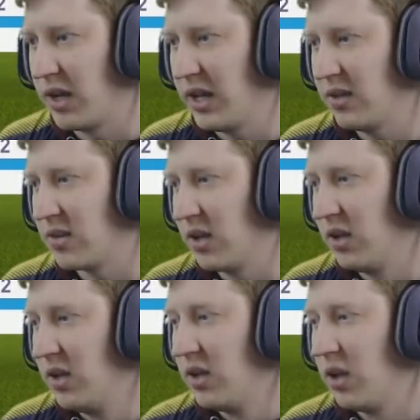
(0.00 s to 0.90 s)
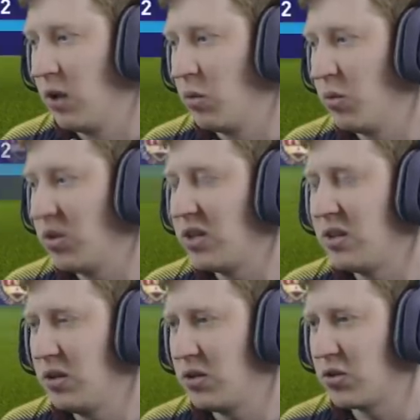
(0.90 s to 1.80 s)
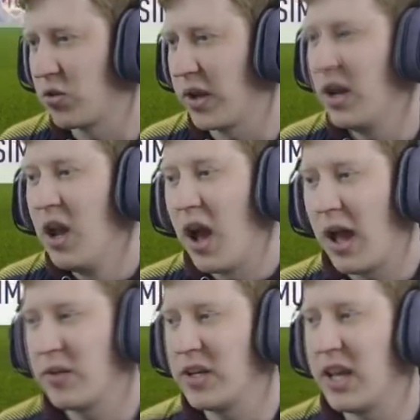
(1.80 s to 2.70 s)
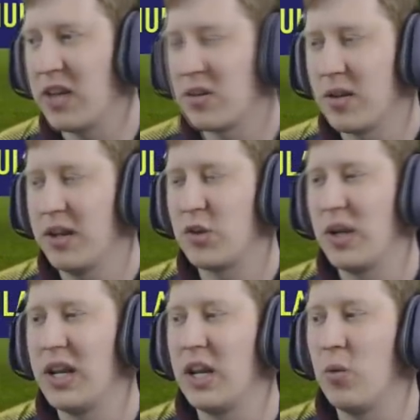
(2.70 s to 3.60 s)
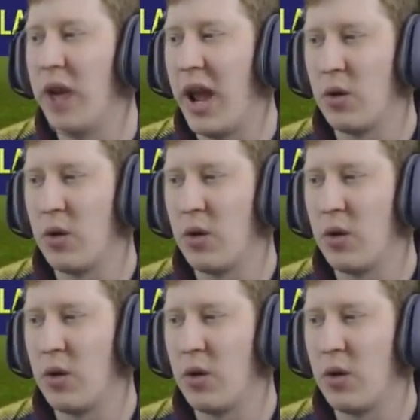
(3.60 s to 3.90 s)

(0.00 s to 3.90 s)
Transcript: than later. Uh, we will continue to train. I haven't yet started training anyone